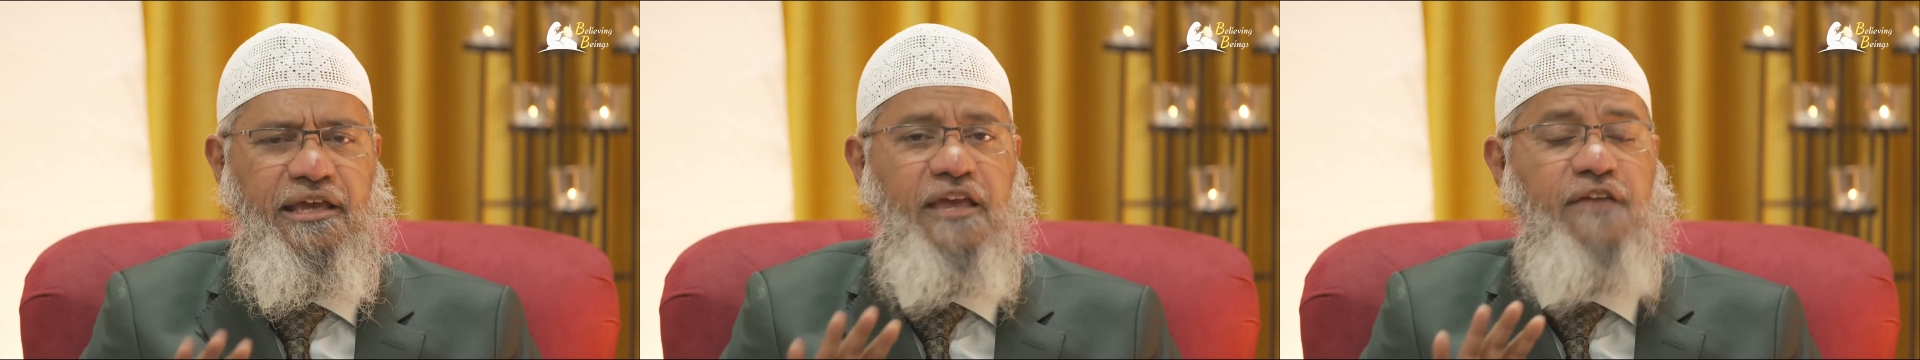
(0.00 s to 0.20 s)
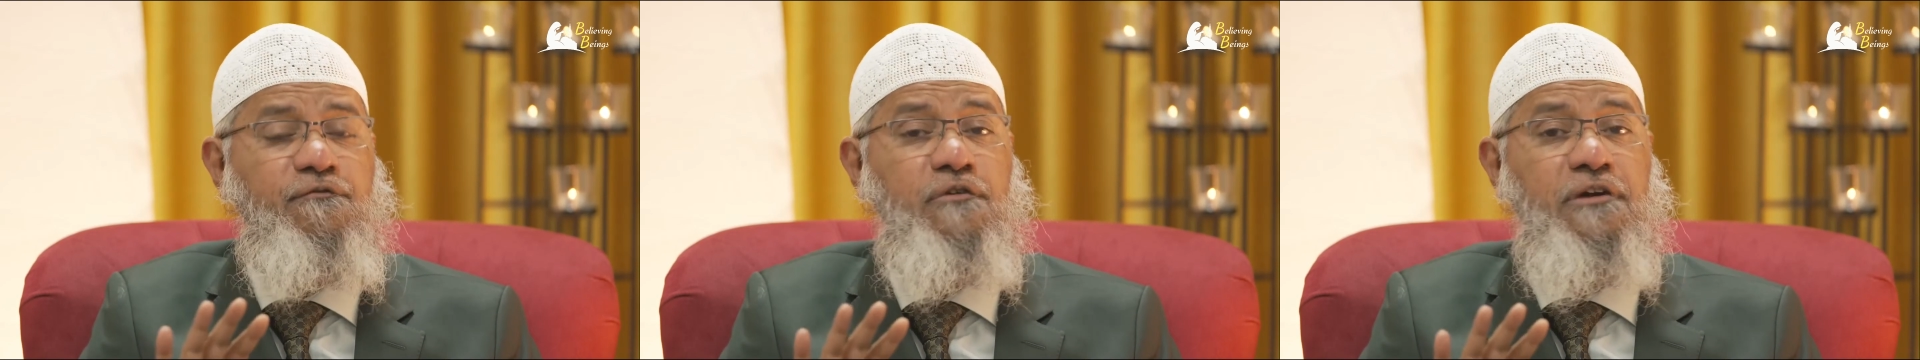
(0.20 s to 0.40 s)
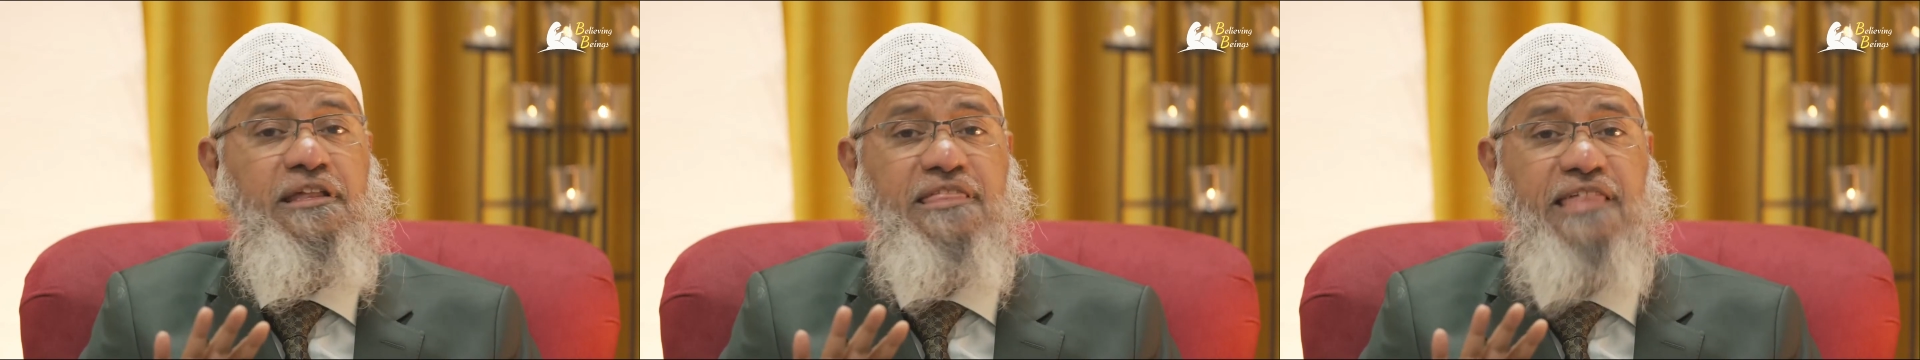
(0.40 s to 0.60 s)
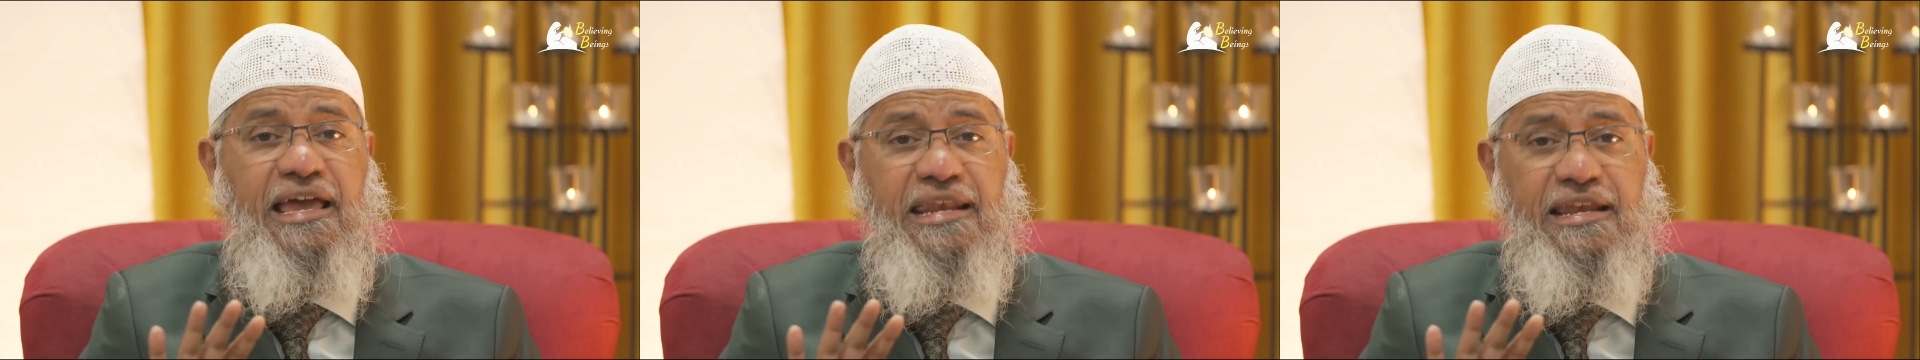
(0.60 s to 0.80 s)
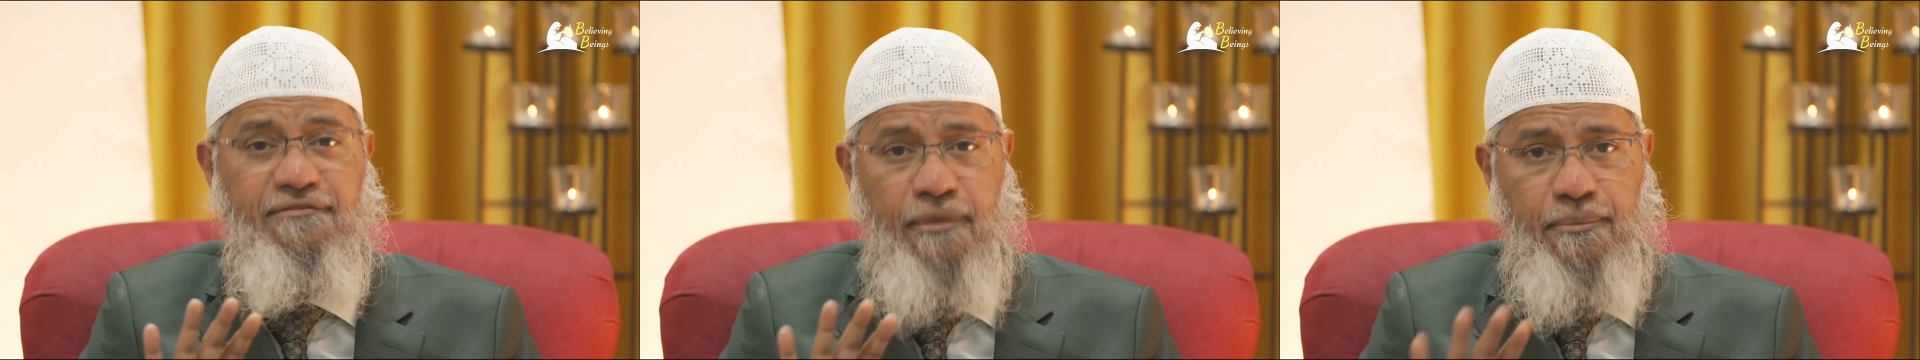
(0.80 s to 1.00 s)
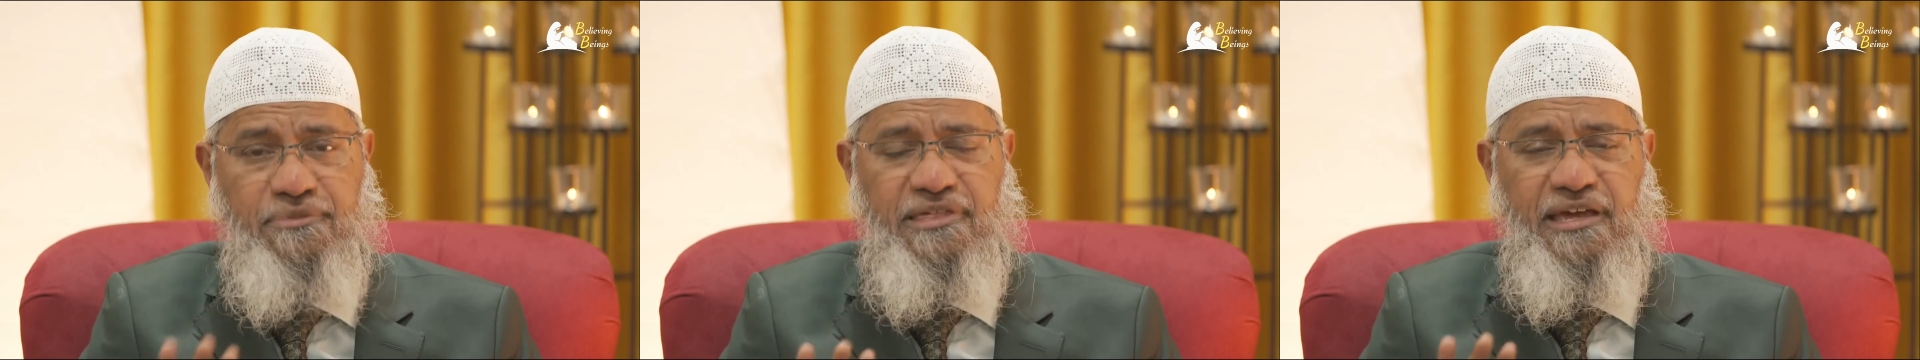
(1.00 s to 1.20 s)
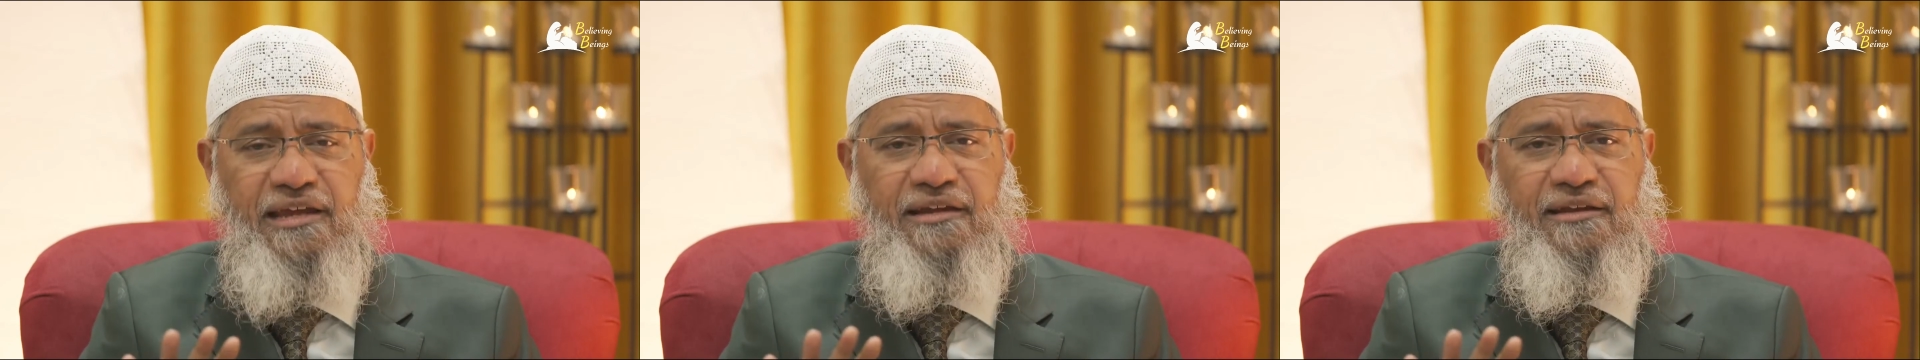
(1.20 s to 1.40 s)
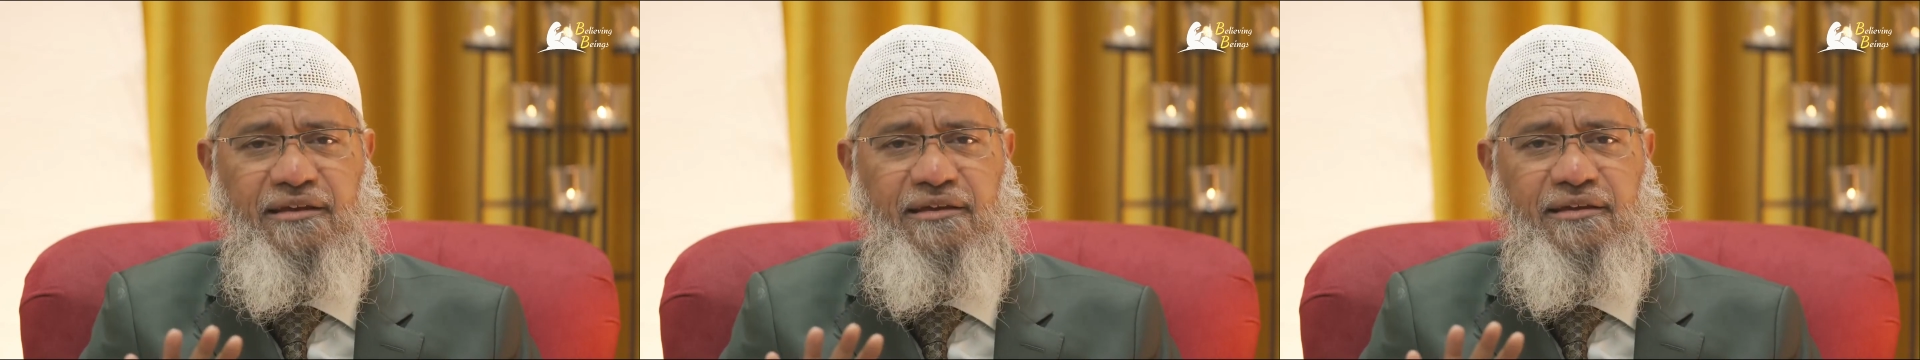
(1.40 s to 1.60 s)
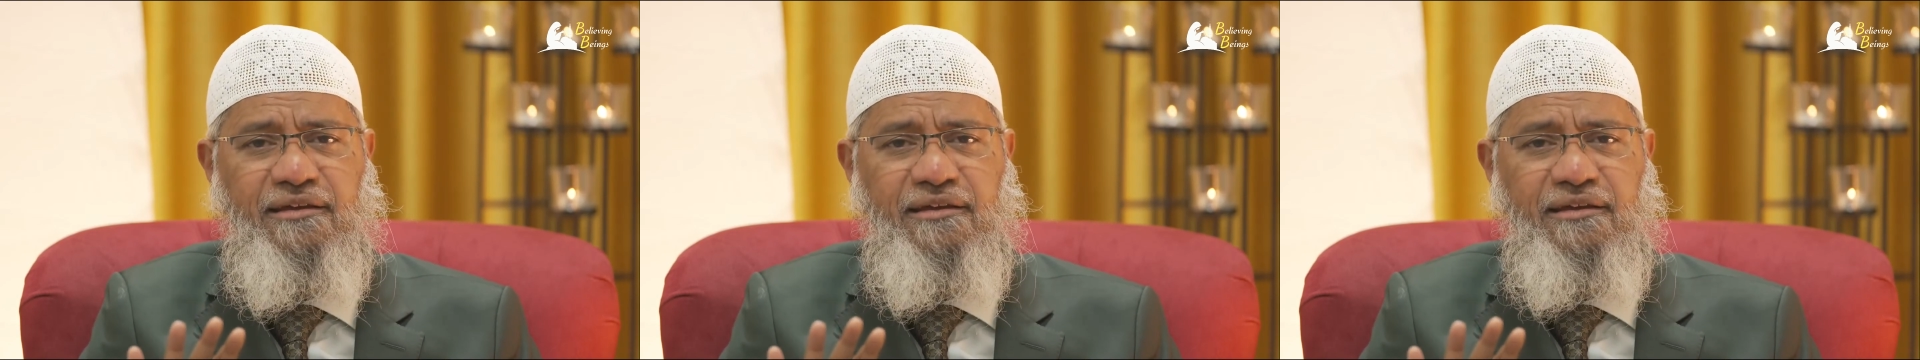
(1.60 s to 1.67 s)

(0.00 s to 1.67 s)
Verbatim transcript: if you design a website